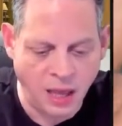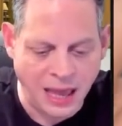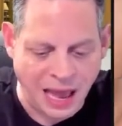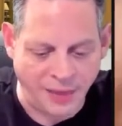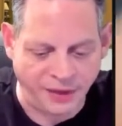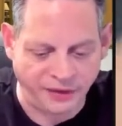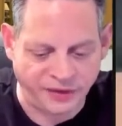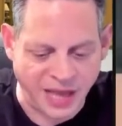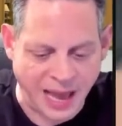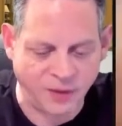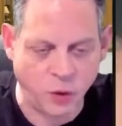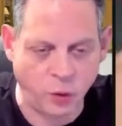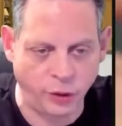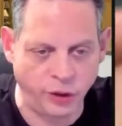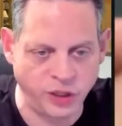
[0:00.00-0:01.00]
how the top
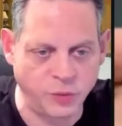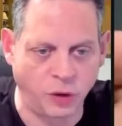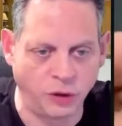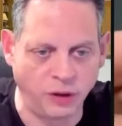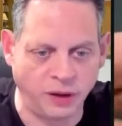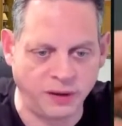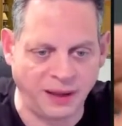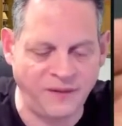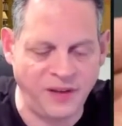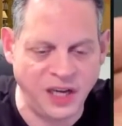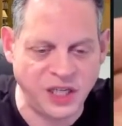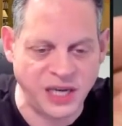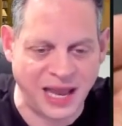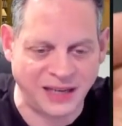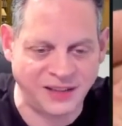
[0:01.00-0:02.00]
corners more look like
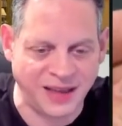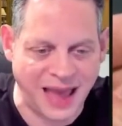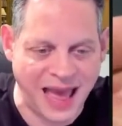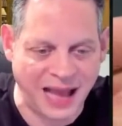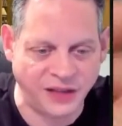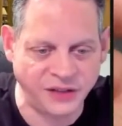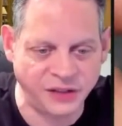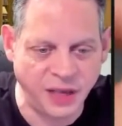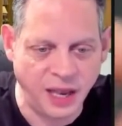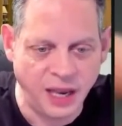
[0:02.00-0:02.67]
VGX to X,